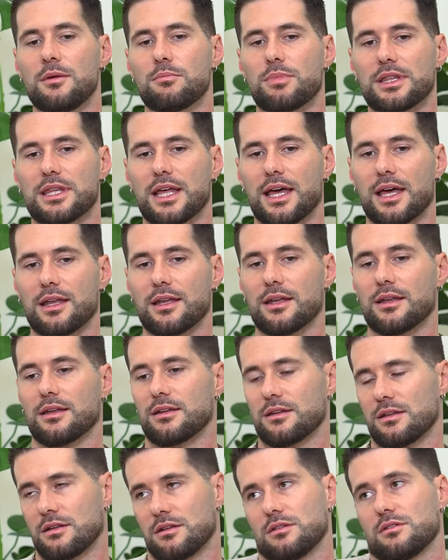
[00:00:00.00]
But then,
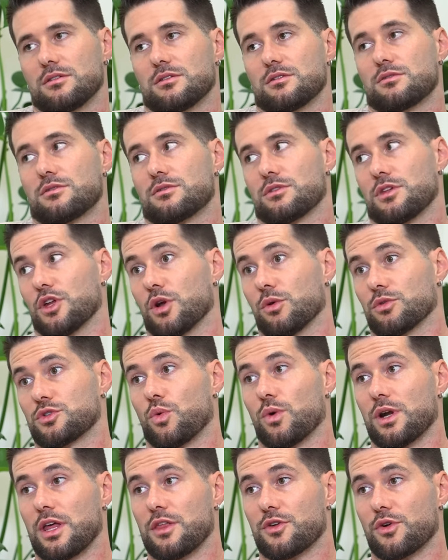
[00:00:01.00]
you know,
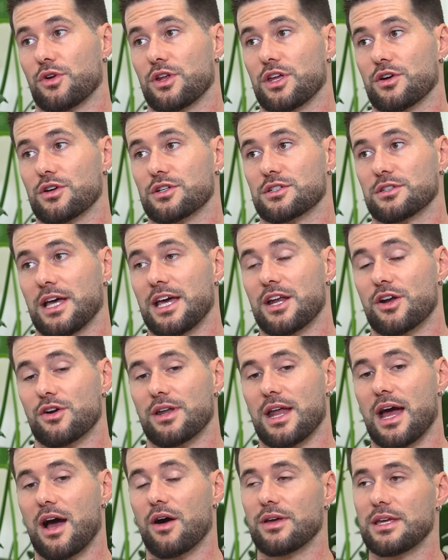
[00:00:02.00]
20, 30 years later,
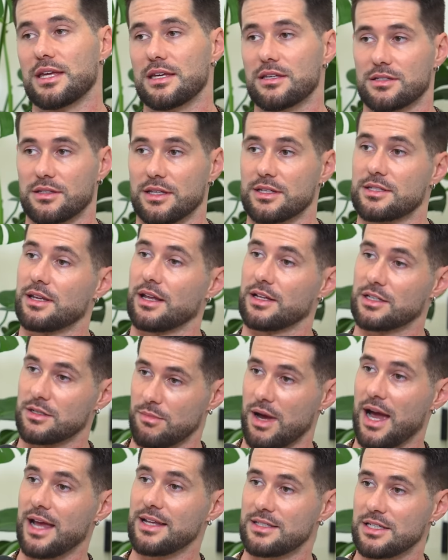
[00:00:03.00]
now he's listening to
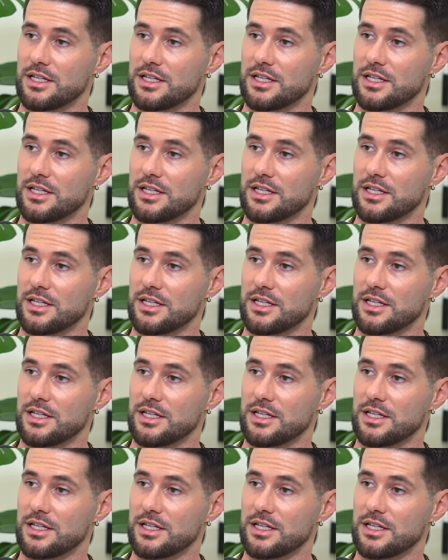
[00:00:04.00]
my